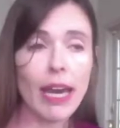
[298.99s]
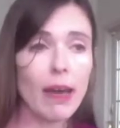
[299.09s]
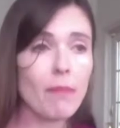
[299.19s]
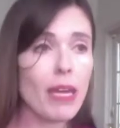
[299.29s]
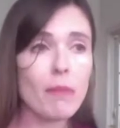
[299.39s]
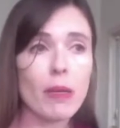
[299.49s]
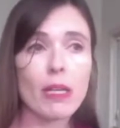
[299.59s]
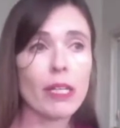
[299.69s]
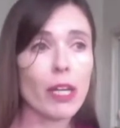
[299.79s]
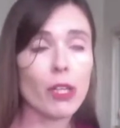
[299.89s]
and
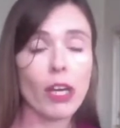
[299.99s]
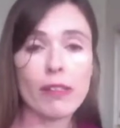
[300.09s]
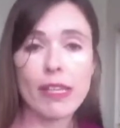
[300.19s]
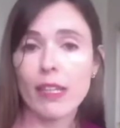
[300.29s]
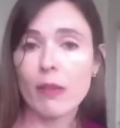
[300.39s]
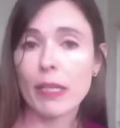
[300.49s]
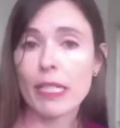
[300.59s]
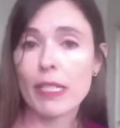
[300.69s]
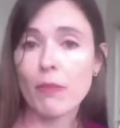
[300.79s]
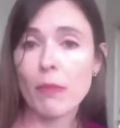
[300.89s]
maybe, going down a
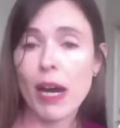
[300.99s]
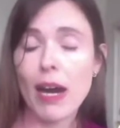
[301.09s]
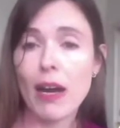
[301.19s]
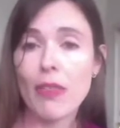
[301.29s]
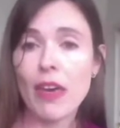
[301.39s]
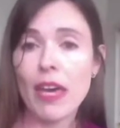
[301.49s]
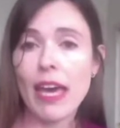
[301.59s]
completely different path.